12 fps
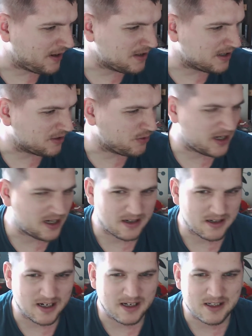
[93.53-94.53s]
it quite
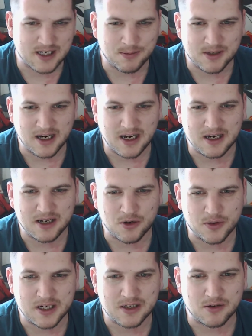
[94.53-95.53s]
intimidating
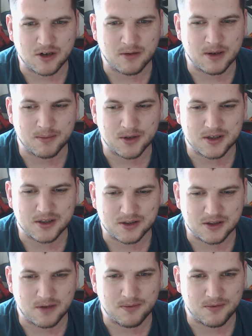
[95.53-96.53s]
going into a comic book
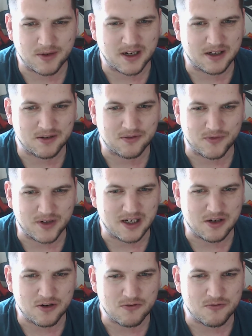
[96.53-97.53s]
shop when I don't really
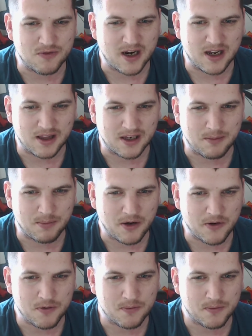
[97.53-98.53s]
know anything
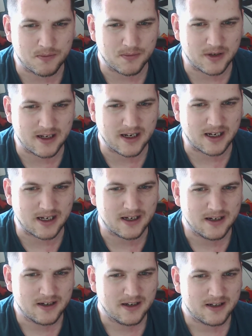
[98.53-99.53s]
about them. Like,
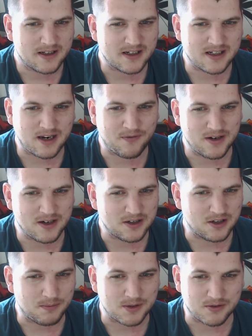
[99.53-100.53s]
the staff in the
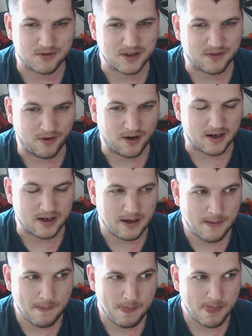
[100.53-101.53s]
shops are always
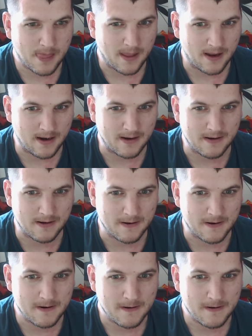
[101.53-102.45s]
friendly, and